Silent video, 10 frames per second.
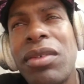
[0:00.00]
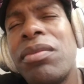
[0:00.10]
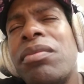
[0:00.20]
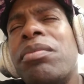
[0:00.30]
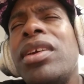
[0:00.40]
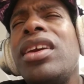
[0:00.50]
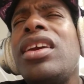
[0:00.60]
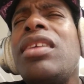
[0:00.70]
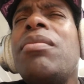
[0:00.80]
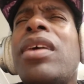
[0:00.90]

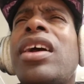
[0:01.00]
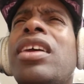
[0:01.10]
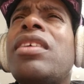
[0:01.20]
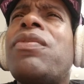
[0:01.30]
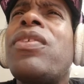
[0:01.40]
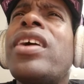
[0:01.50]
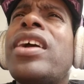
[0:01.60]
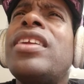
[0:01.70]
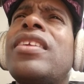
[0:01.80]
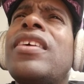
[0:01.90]
me and my
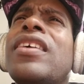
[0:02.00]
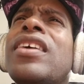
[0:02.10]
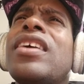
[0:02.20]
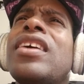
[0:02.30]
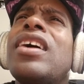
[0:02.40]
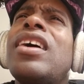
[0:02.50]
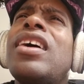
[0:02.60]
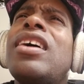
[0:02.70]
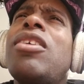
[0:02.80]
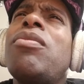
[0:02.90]
friend,
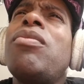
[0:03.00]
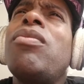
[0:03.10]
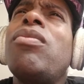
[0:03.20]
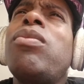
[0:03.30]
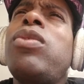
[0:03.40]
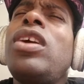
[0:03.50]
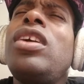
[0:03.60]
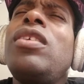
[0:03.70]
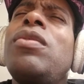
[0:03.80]
we were